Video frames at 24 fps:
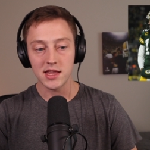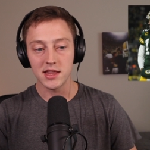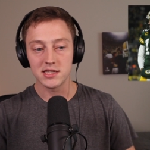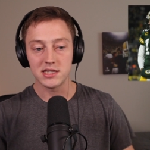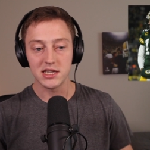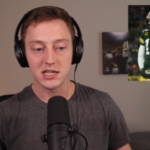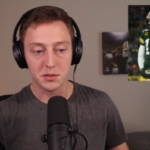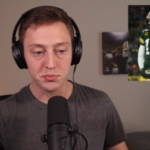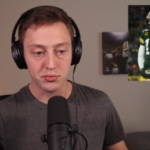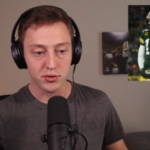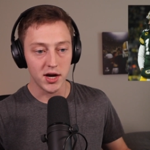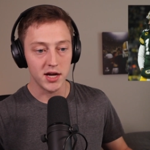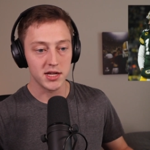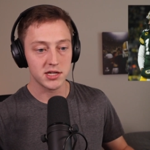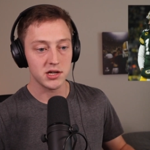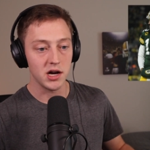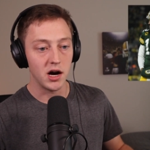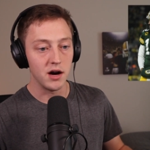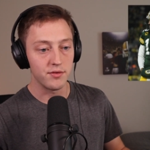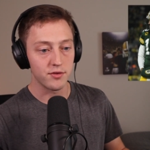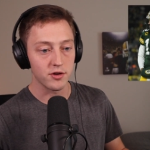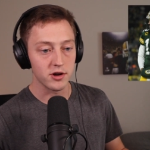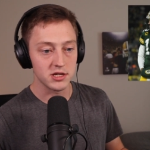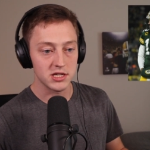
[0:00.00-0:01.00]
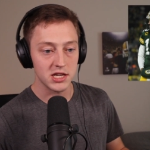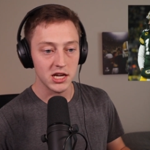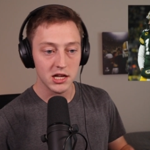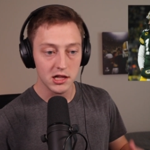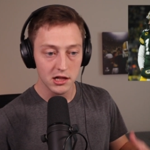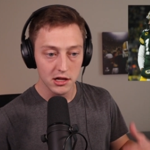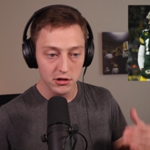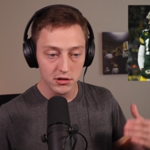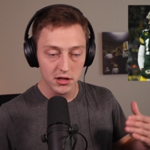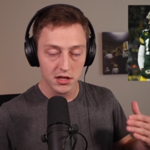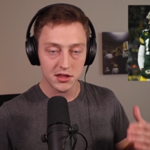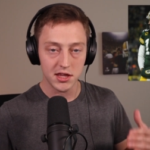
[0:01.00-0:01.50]
this in a press conference, he
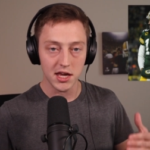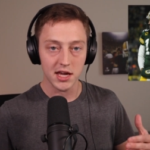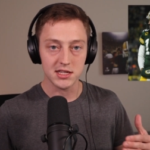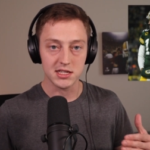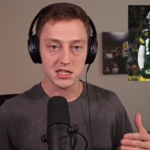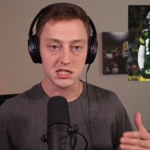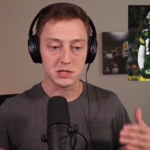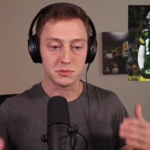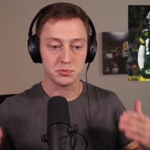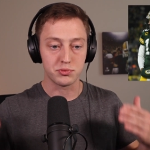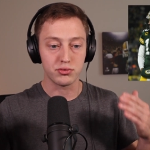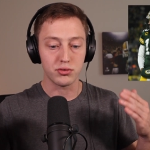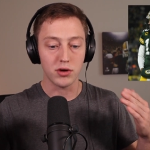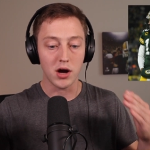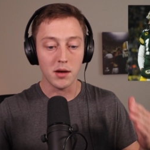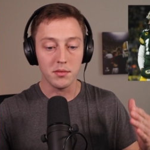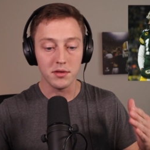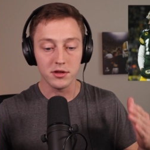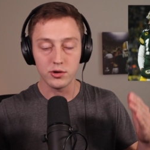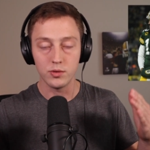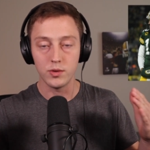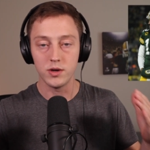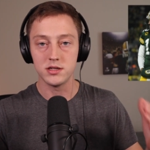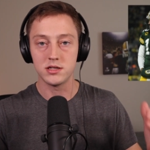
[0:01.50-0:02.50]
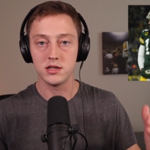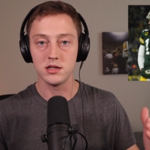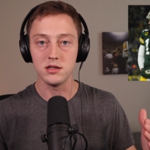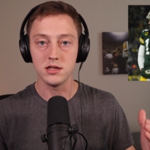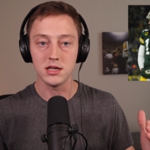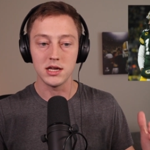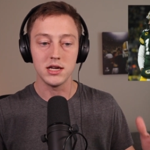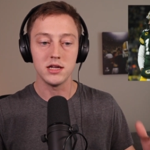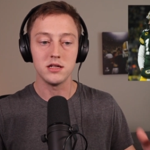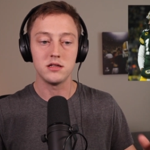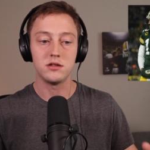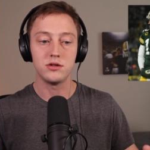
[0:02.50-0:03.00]
clearly thinks this is probably going to
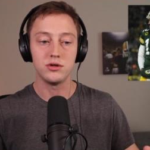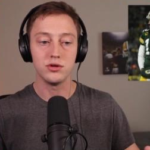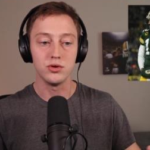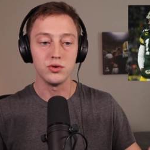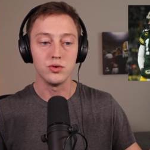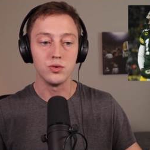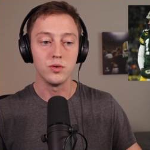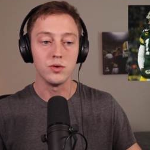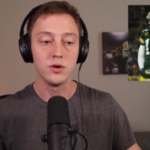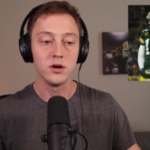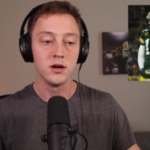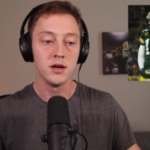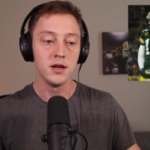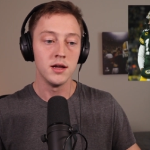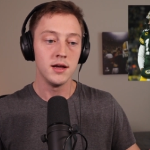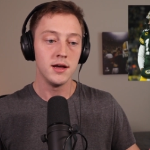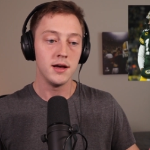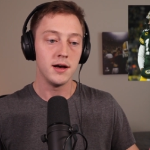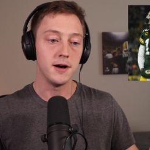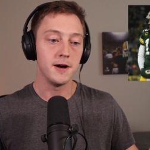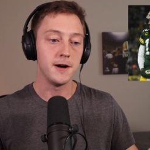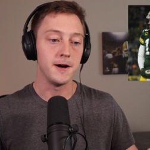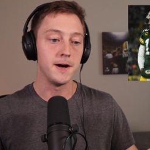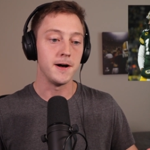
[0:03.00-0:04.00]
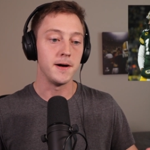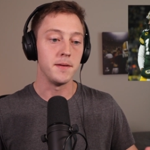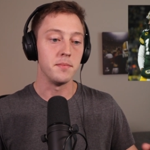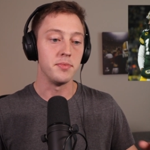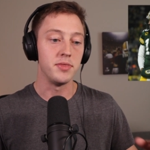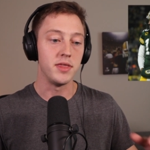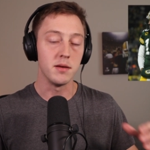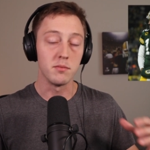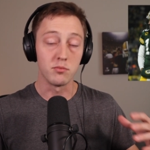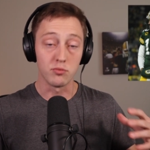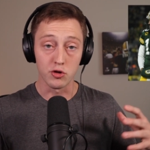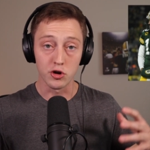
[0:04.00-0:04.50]
lead to
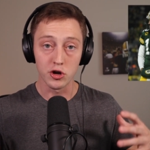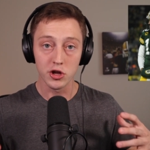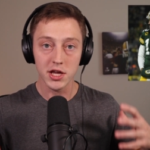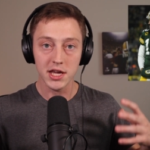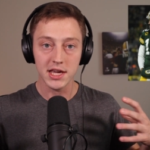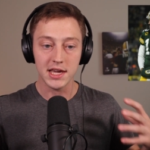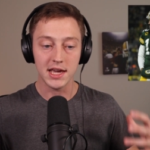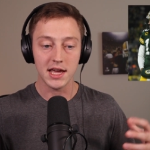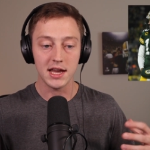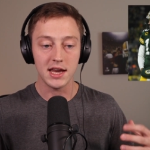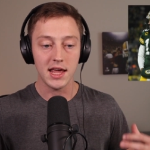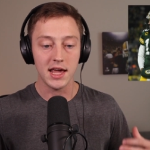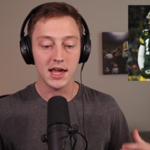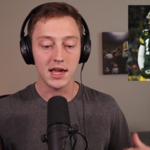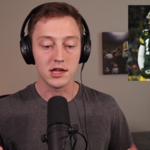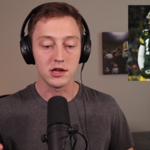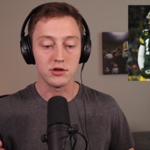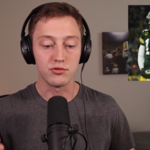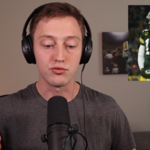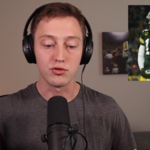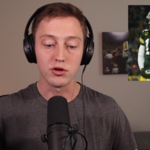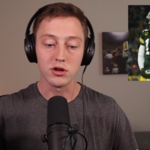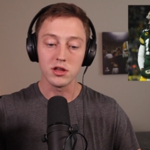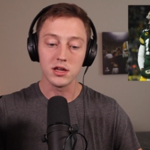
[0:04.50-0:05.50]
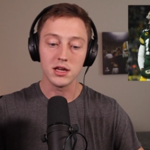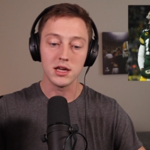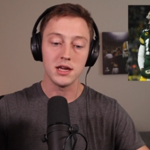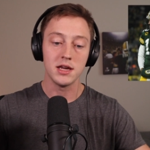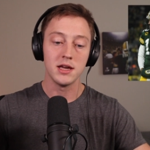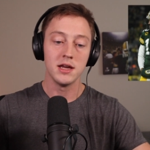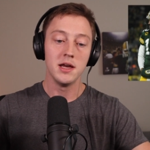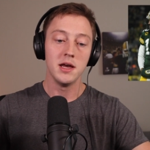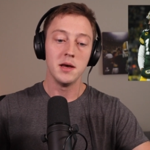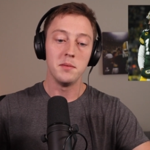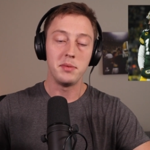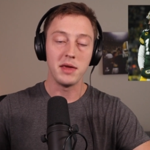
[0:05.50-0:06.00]
them really getting and
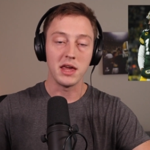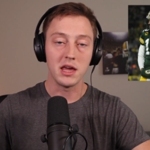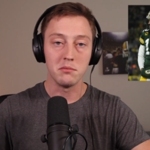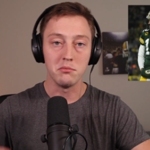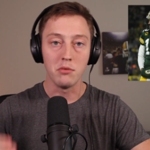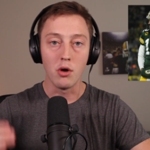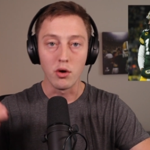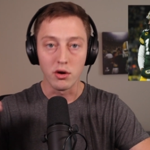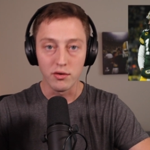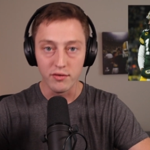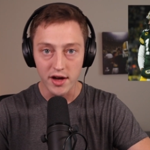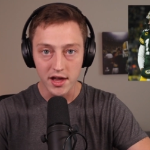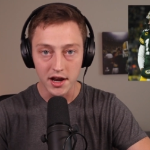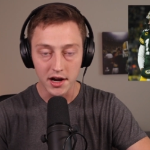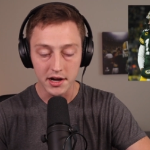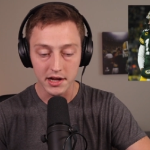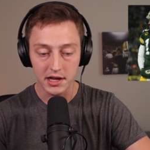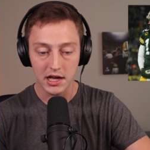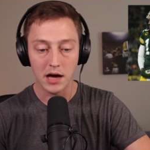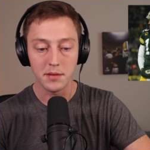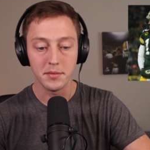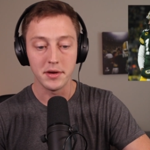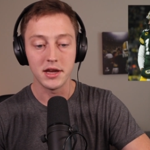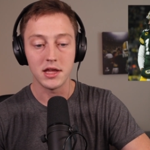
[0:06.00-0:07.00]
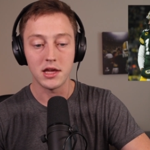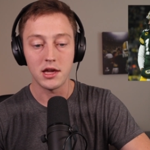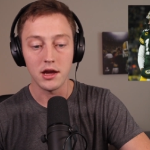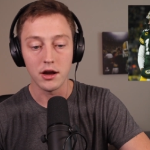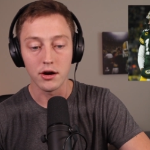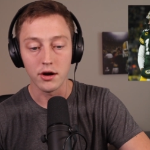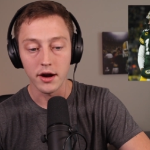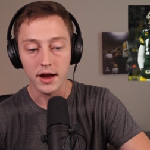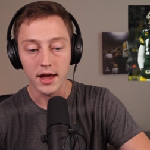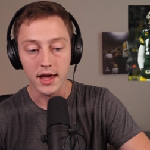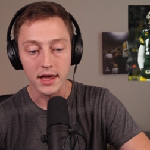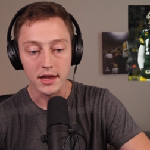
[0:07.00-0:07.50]
really being motivated to come in
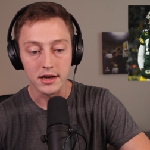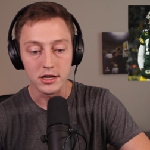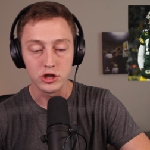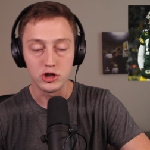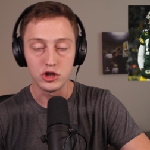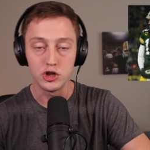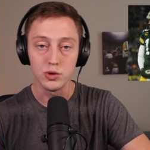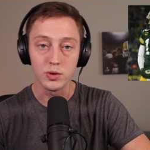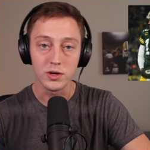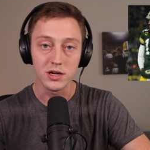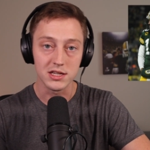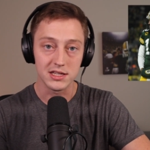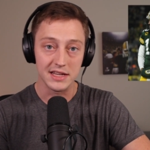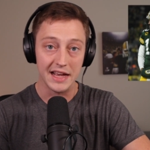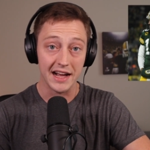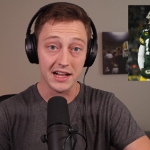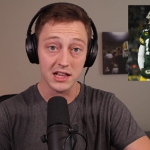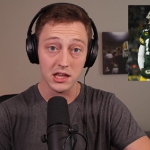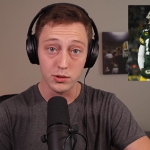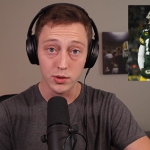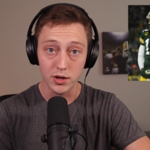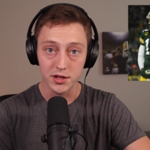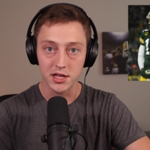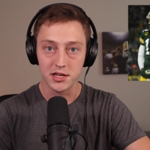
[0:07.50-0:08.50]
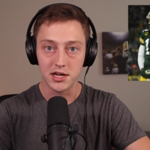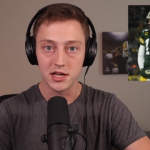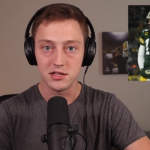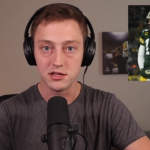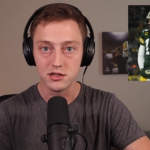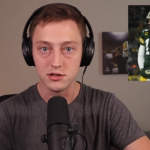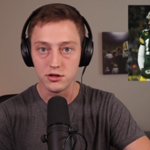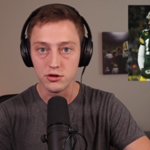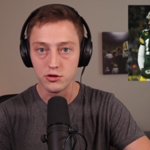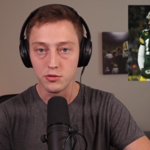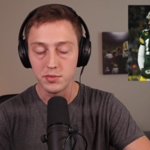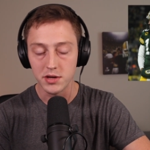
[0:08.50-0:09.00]
here and do exactly what they need to
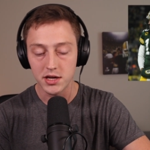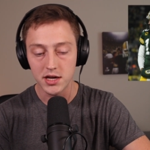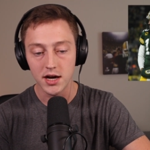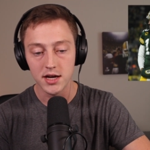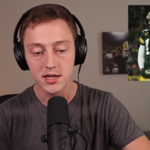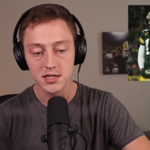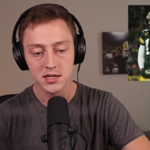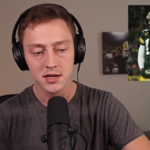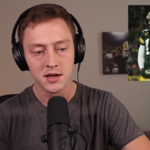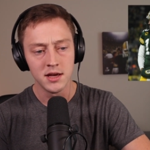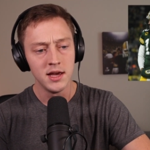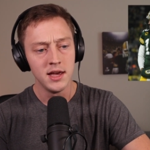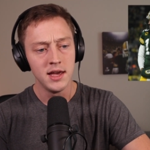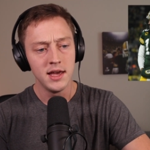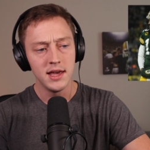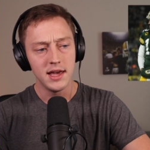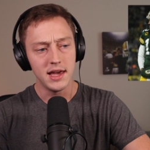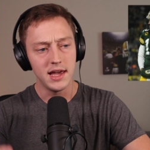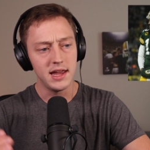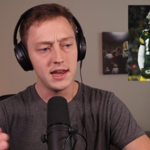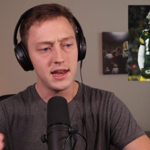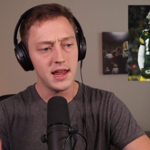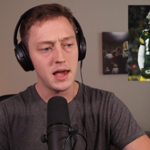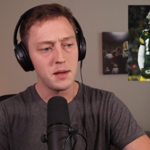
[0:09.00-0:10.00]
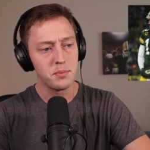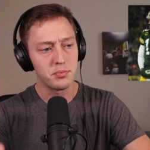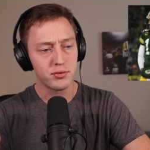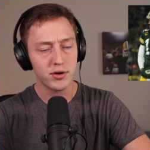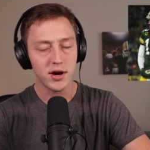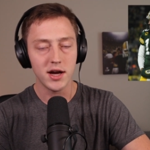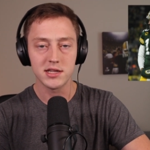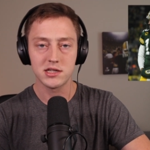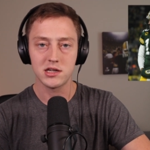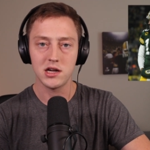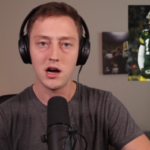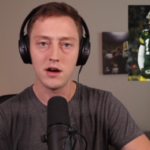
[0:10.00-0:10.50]
do. Because in a
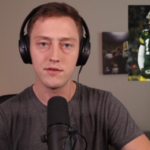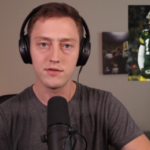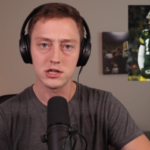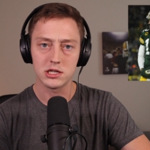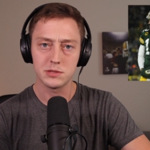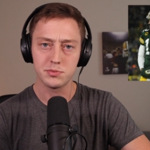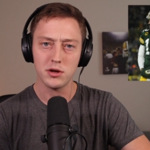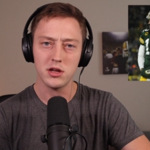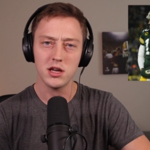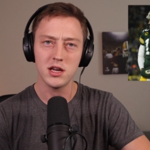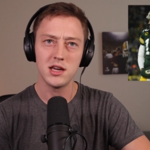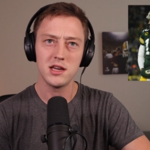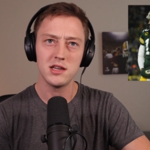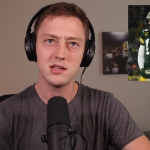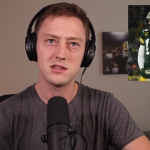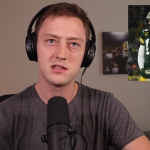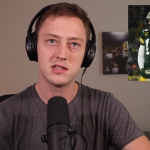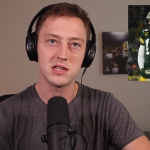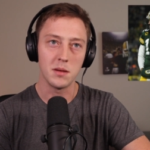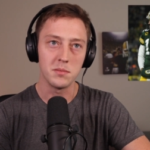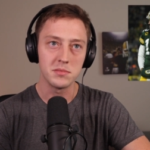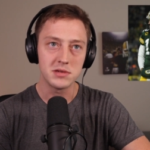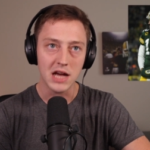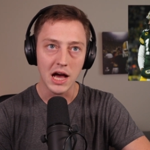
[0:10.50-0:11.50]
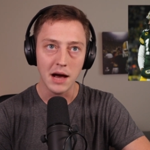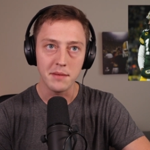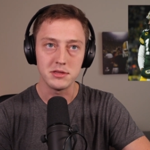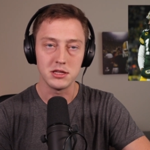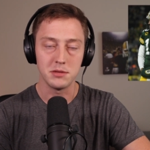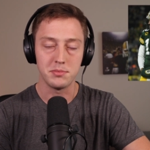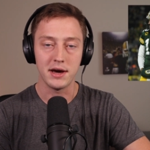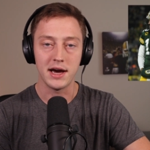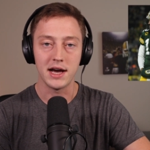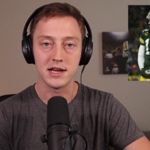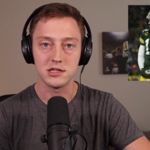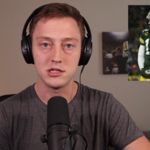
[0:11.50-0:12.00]
press conference, probably sometime in the
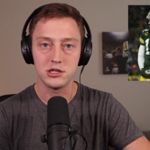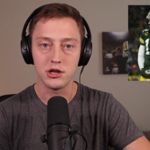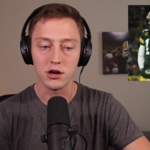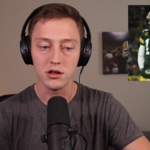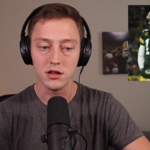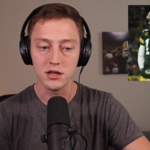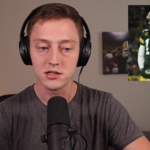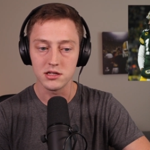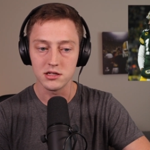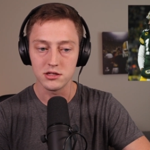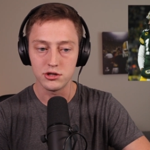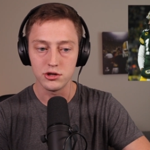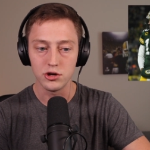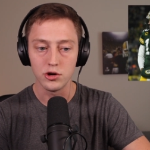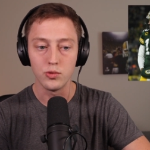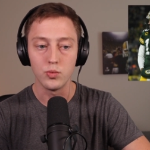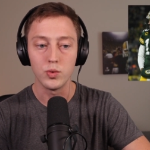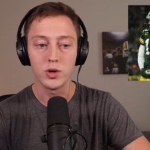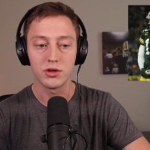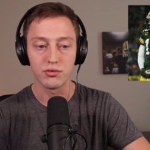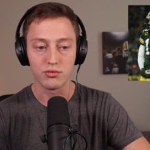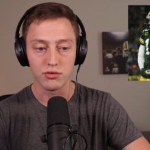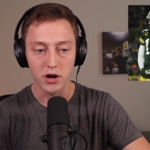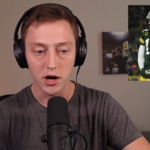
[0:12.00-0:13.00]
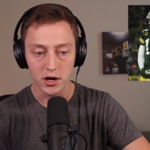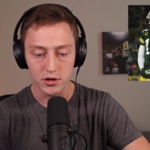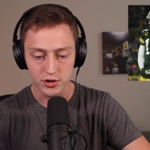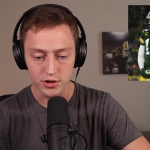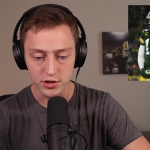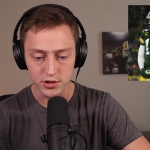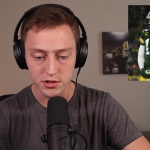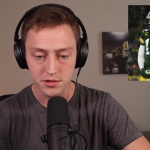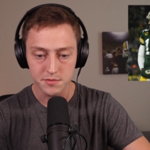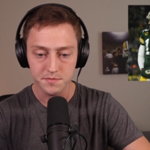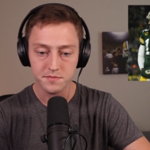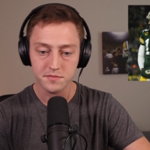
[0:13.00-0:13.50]
past year I listened to it with
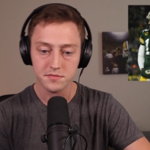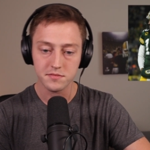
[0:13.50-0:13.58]
Rodgers,